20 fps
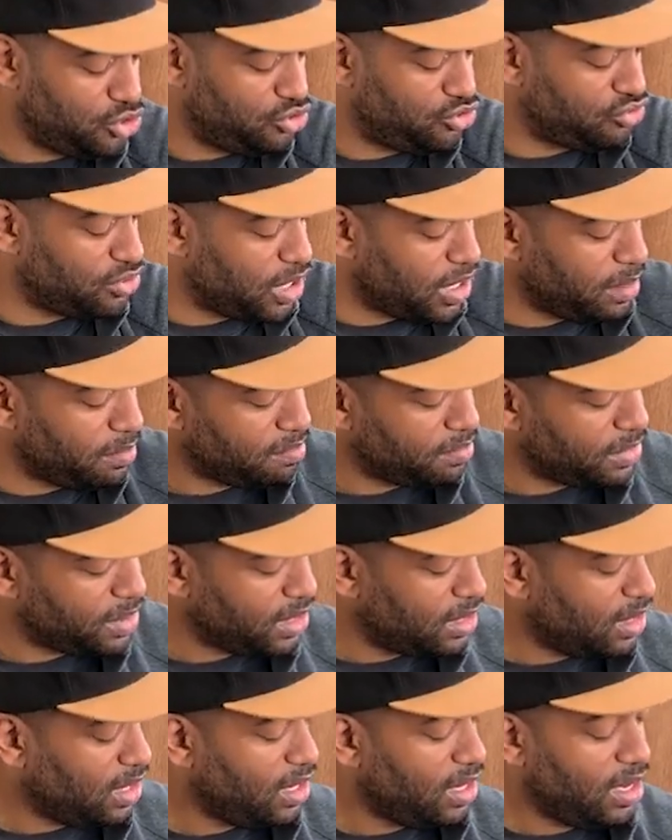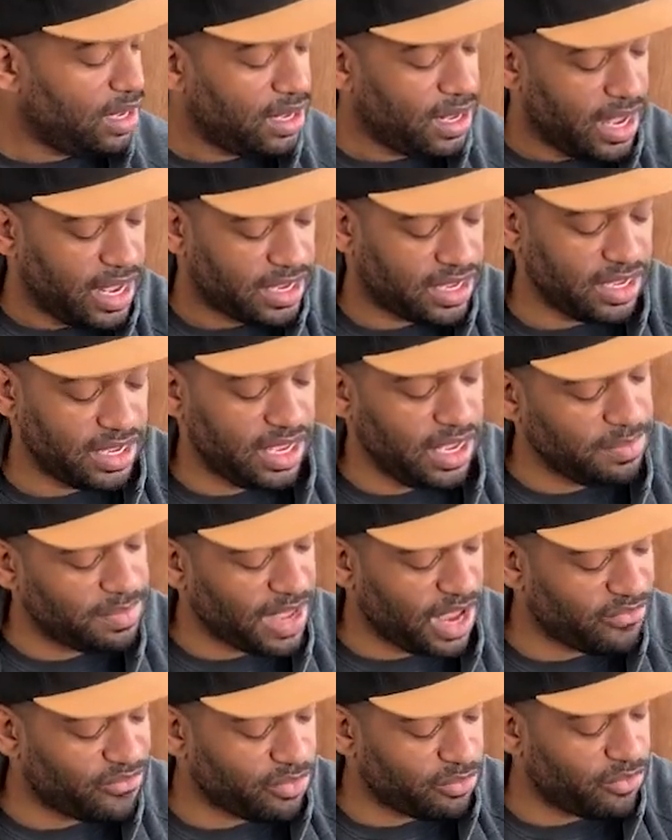drum. I can keep
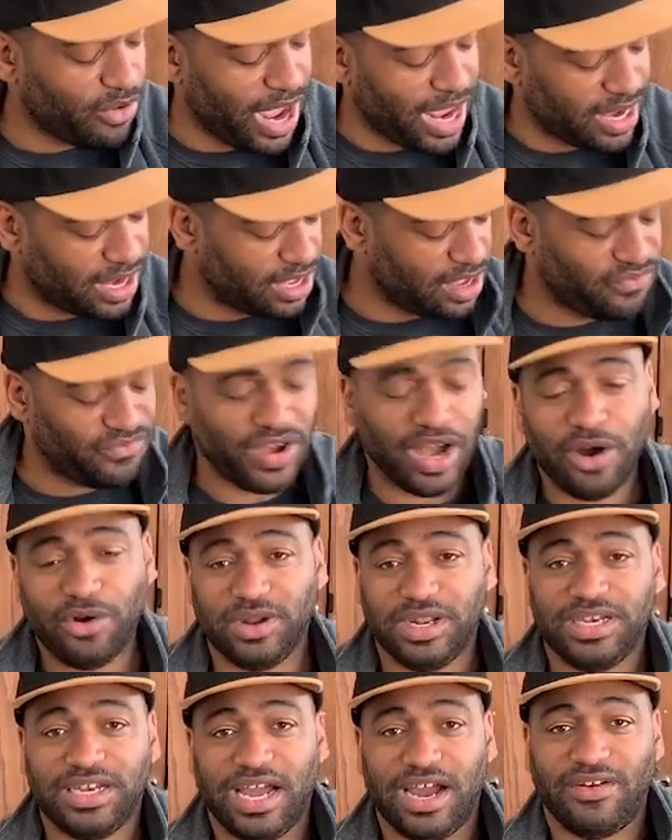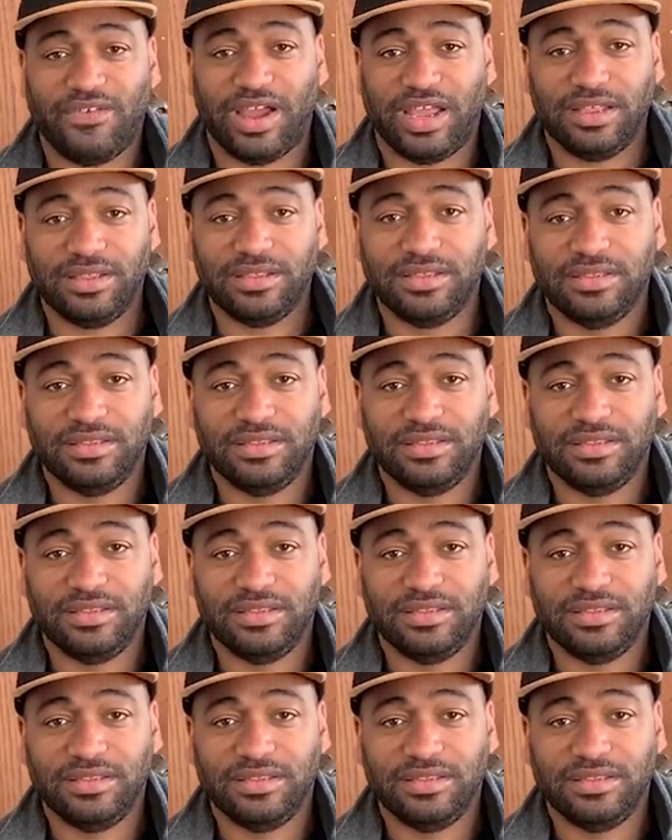that from rattling if I hold it down, right?